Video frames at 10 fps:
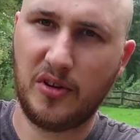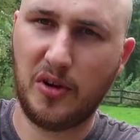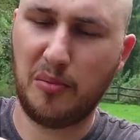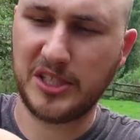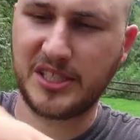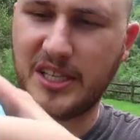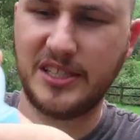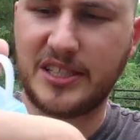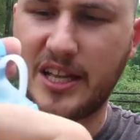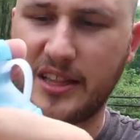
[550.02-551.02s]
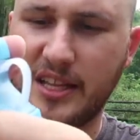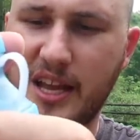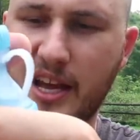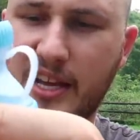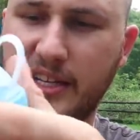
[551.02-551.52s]
Almost
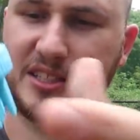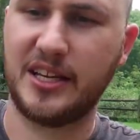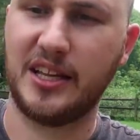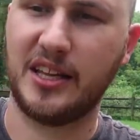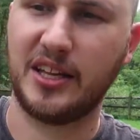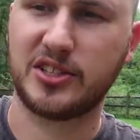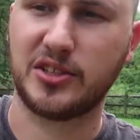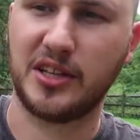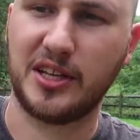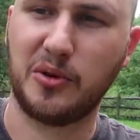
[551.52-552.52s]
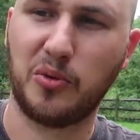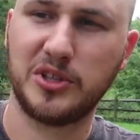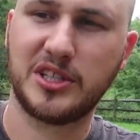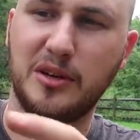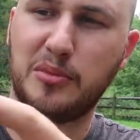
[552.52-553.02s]
instantly I can tell it's already
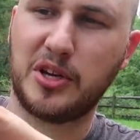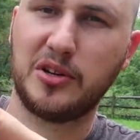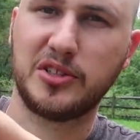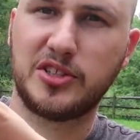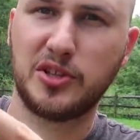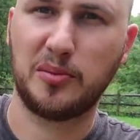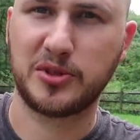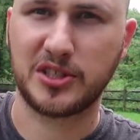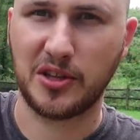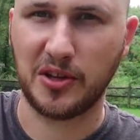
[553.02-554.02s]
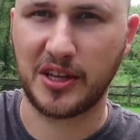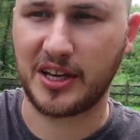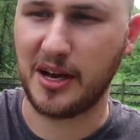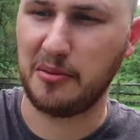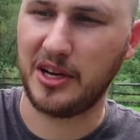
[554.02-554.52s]
working because soap's slowly
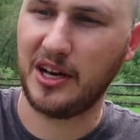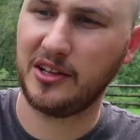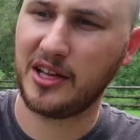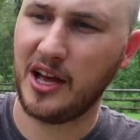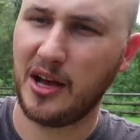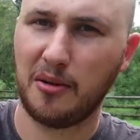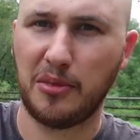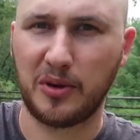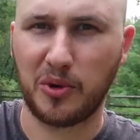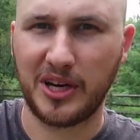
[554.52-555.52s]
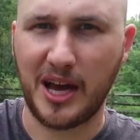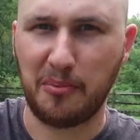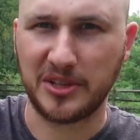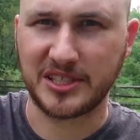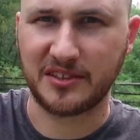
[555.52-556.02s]
coming out. But what
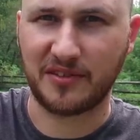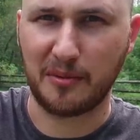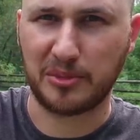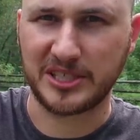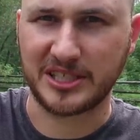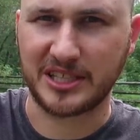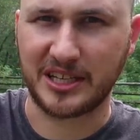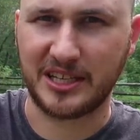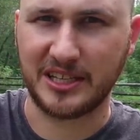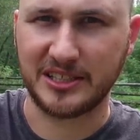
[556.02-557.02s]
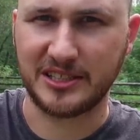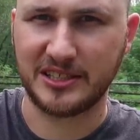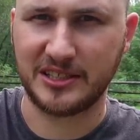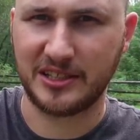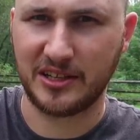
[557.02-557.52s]
happens if I press it here?
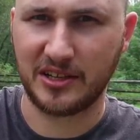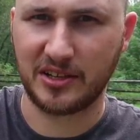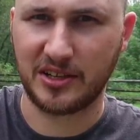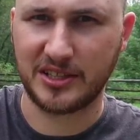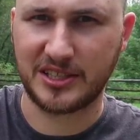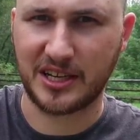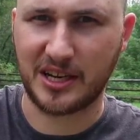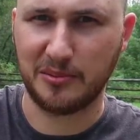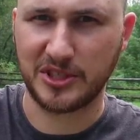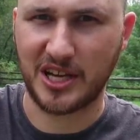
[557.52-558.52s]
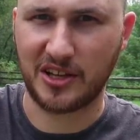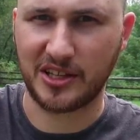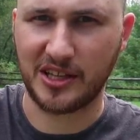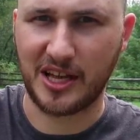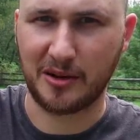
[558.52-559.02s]
You see it comes
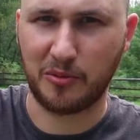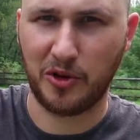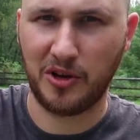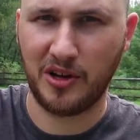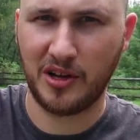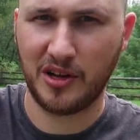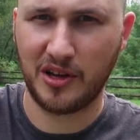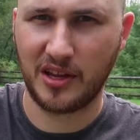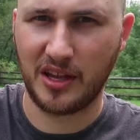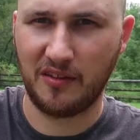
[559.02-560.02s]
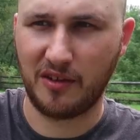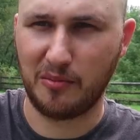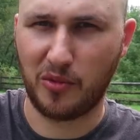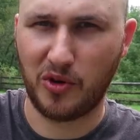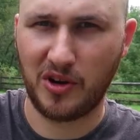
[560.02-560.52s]
out a lot more,
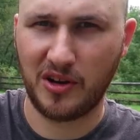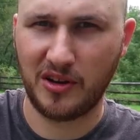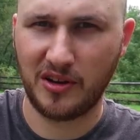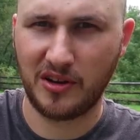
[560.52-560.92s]
even more.